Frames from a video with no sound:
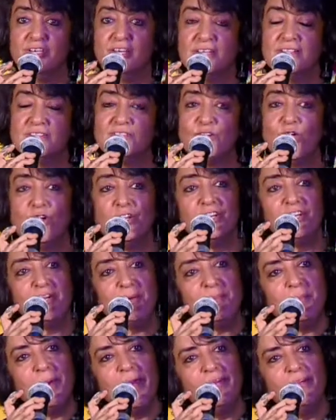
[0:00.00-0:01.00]
It's not an
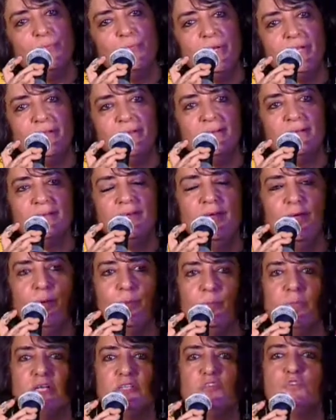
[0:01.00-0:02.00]
impediment.
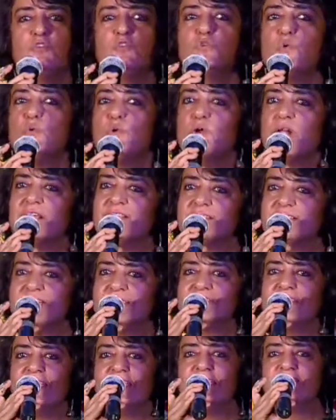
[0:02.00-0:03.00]
But sur, as they
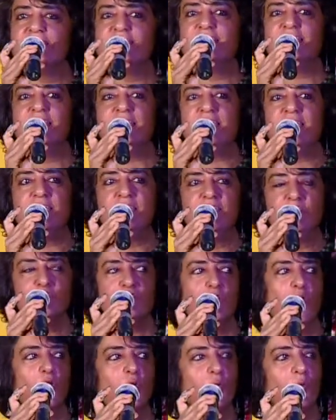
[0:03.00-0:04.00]
say in Sindhi,
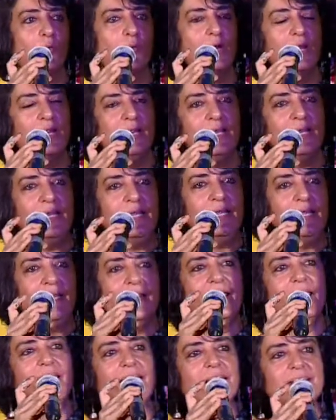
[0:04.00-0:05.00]
sorrow,
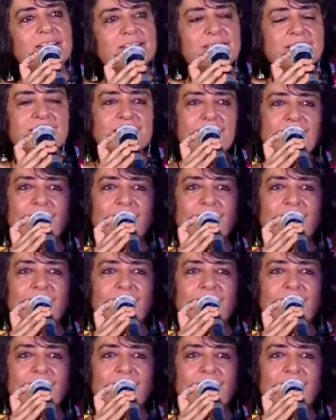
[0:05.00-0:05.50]
is